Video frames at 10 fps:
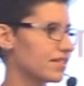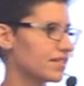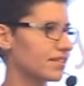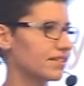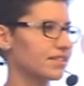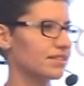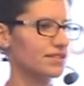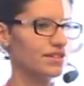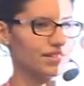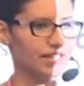Then there was a
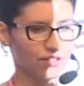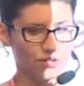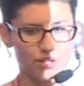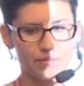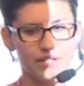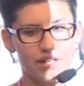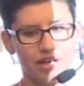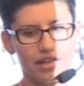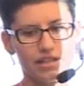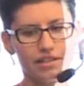select
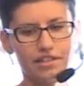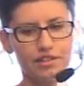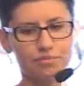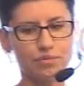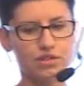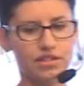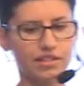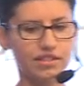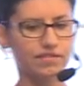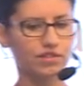of
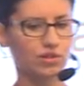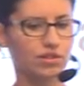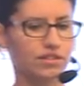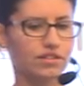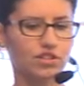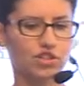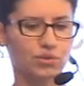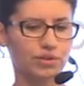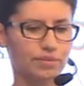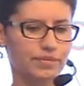the status,
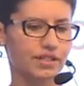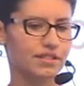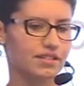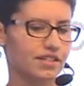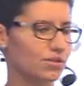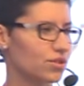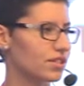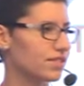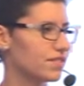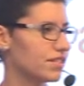and after
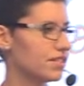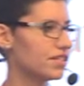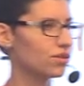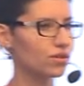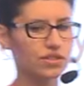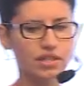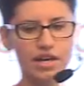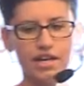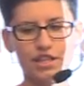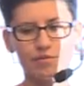that
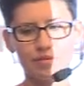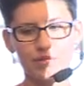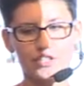the